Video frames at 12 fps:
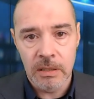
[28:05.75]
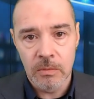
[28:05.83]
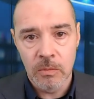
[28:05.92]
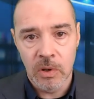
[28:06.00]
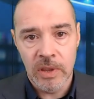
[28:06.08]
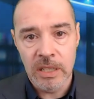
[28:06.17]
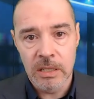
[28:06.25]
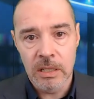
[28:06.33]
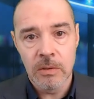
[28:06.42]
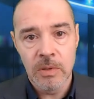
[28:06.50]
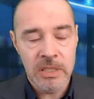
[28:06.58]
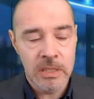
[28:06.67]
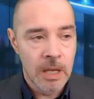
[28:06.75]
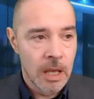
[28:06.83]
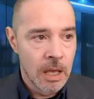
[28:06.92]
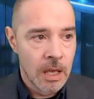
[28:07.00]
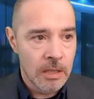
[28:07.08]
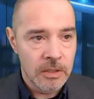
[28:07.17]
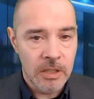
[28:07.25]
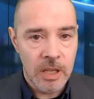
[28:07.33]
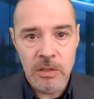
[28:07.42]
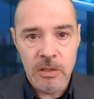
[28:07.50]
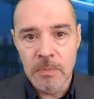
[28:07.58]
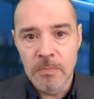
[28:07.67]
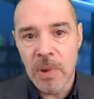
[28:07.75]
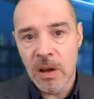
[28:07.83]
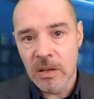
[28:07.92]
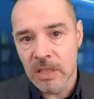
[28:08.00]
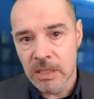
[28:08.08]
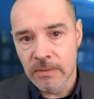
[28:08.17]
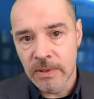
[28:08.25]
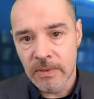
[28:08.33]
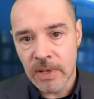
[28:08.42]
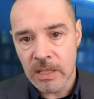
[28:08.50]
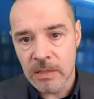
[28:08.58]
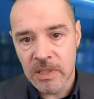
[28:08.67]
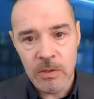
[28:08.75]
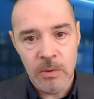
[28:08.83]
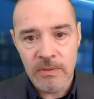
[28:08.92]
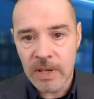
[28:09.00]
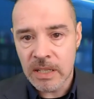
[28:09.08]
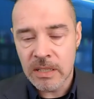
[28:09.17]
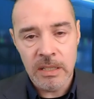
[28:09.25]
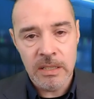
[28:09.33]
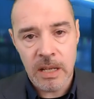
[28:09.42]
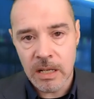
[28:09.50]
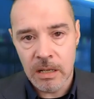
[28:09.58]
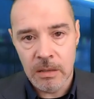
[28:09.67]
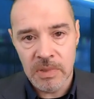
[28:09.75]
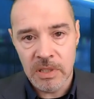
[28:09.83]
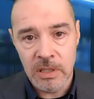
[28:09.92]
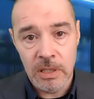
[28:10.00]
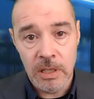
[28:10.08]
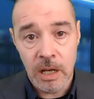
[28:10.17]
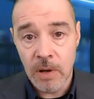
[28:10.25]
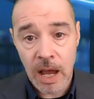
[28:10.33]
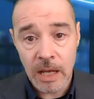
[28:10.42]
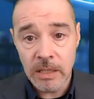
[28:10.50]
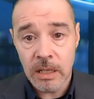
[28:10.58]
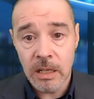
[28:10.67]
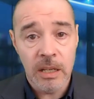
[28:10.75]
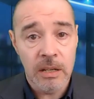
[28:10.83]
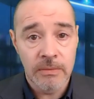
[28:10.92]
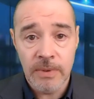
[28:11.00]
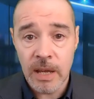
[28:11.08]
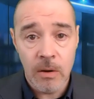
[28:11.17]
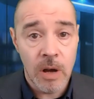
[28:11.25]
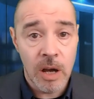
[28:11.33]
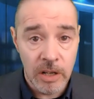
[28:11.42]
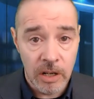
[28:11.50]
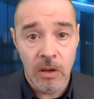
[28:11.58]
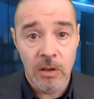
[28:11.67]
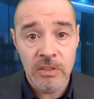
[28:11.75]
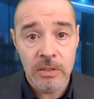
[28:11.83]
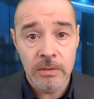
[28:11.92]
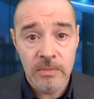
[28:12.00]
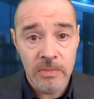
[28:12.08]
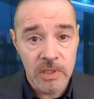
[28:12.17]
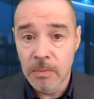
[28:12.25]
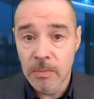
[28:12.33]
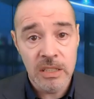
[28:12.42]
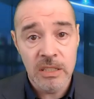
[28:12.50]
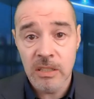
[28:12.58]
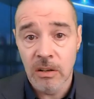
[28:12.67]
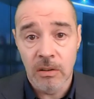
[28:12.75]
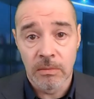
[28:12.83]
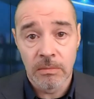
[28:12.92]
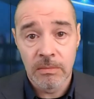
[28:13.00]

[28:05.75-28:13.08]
What they do is they do baskets of investments. You invest in 10 companies. 8 are going to fail at a loss. Your money's gone.